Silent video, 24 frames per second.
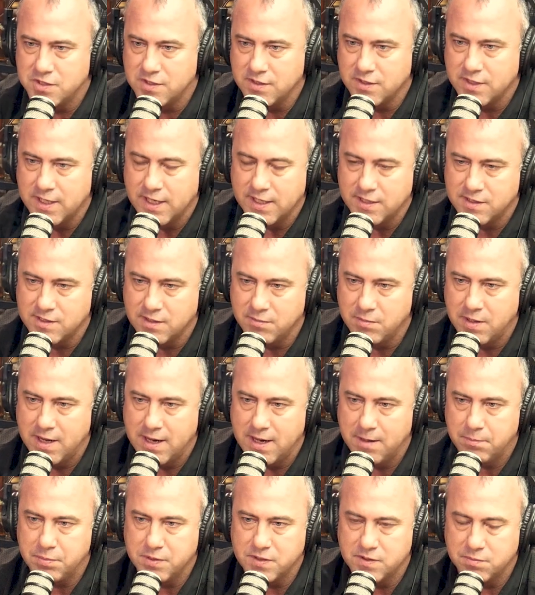just in case something
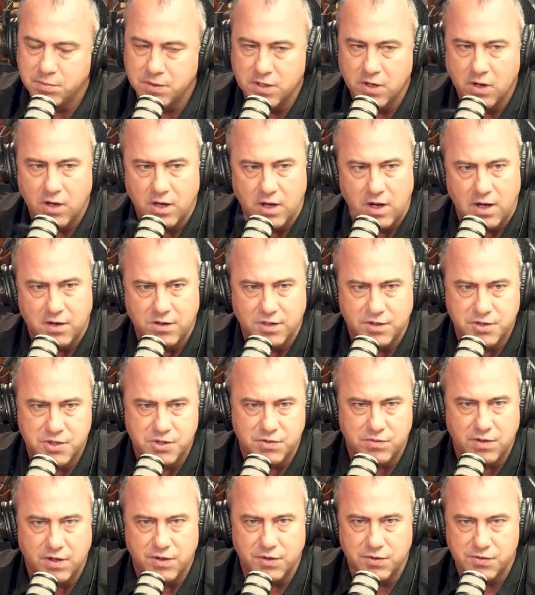happens. But no, I'll
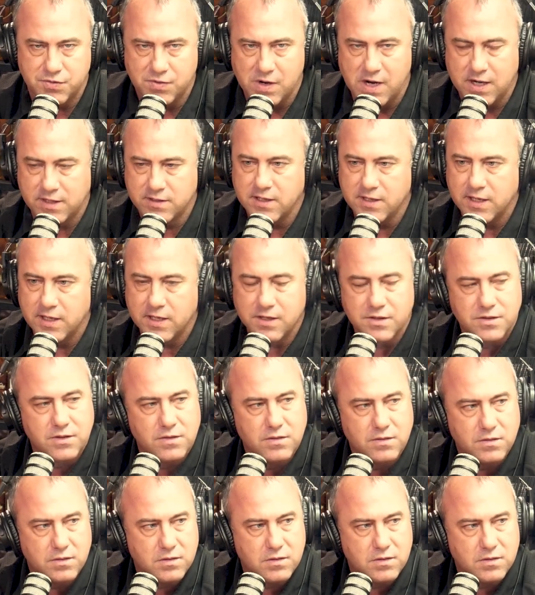just run those rock tires.